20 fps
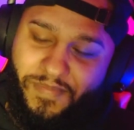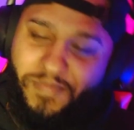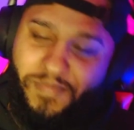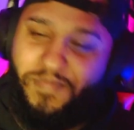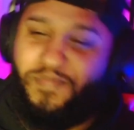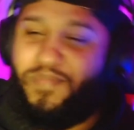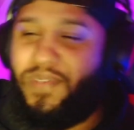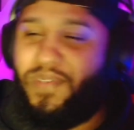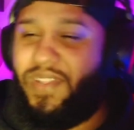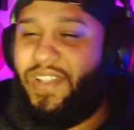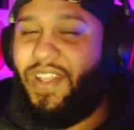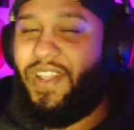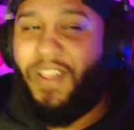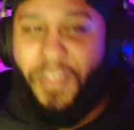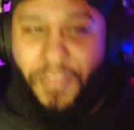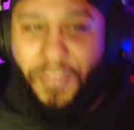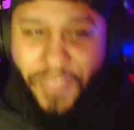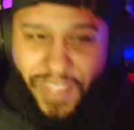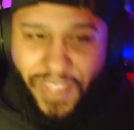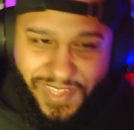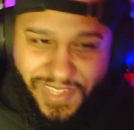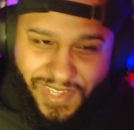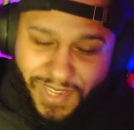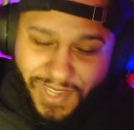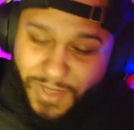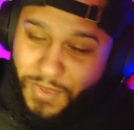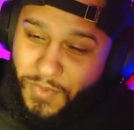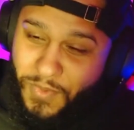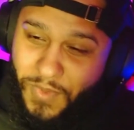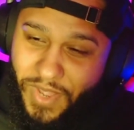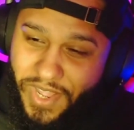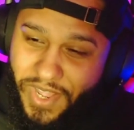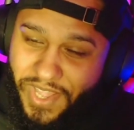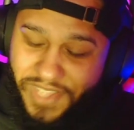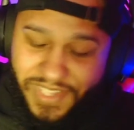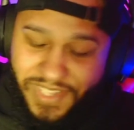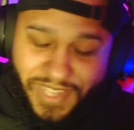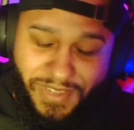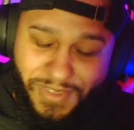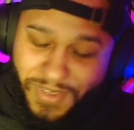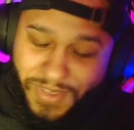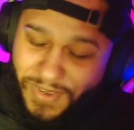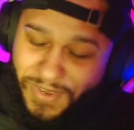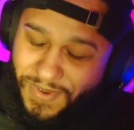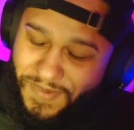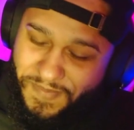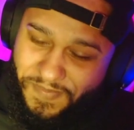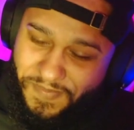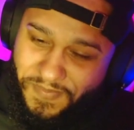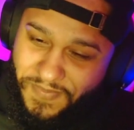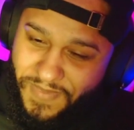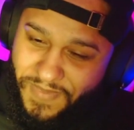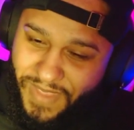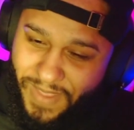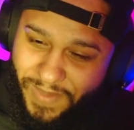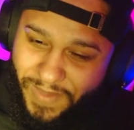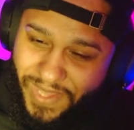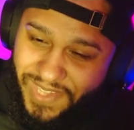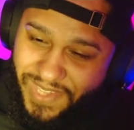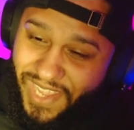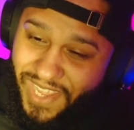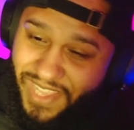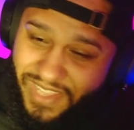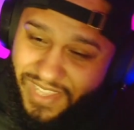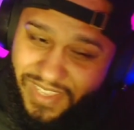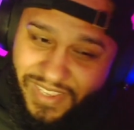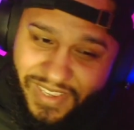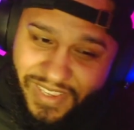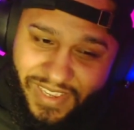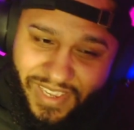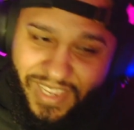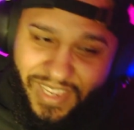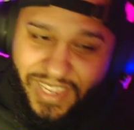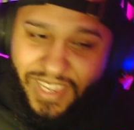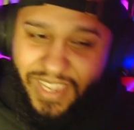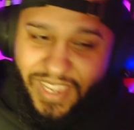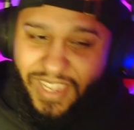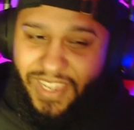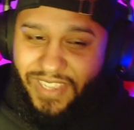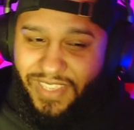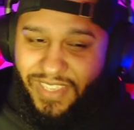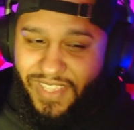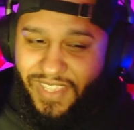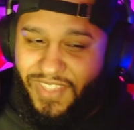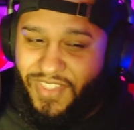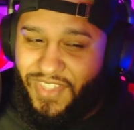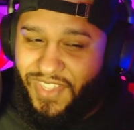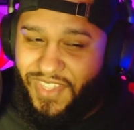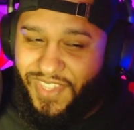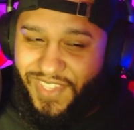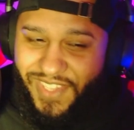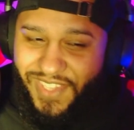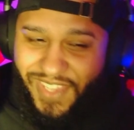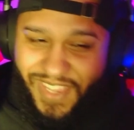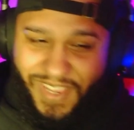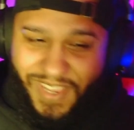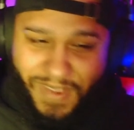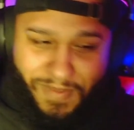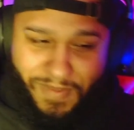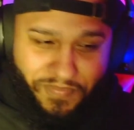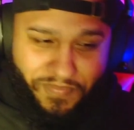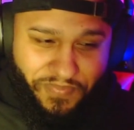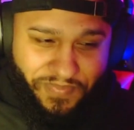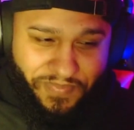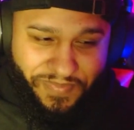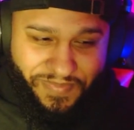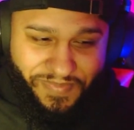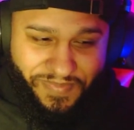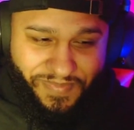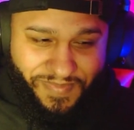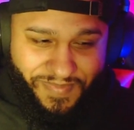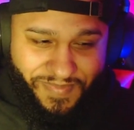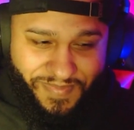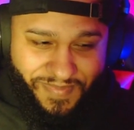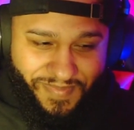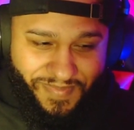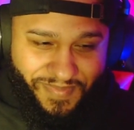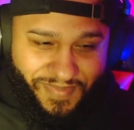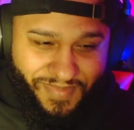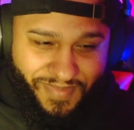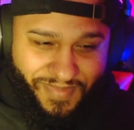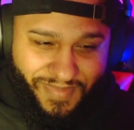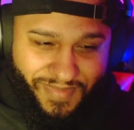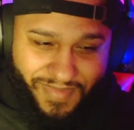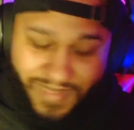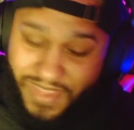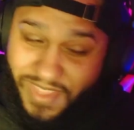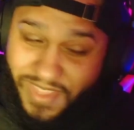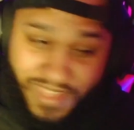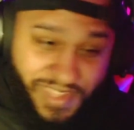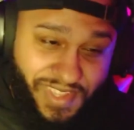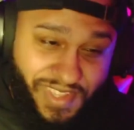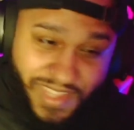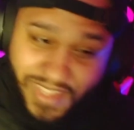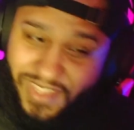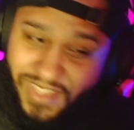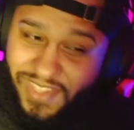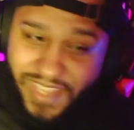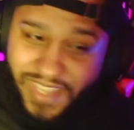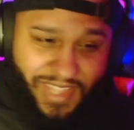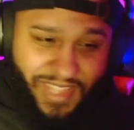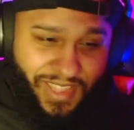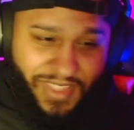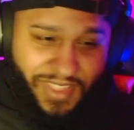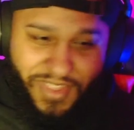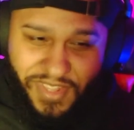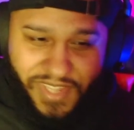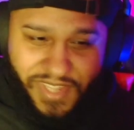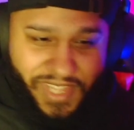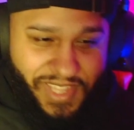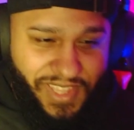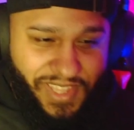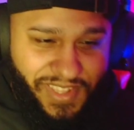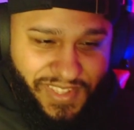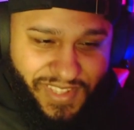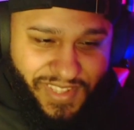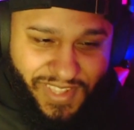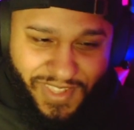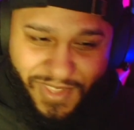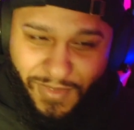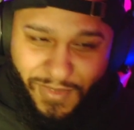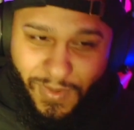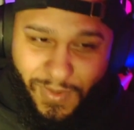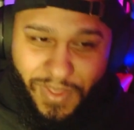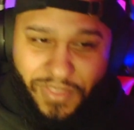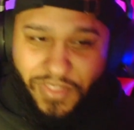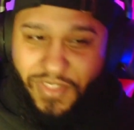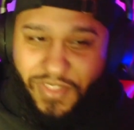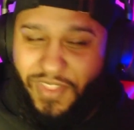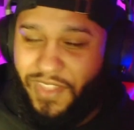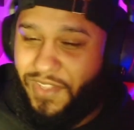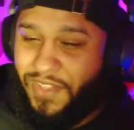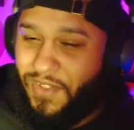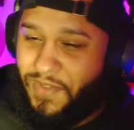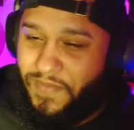But other things say otherwise. I don't know. I'm excited. Let's just get it. Let's just watch this shit. Let's go.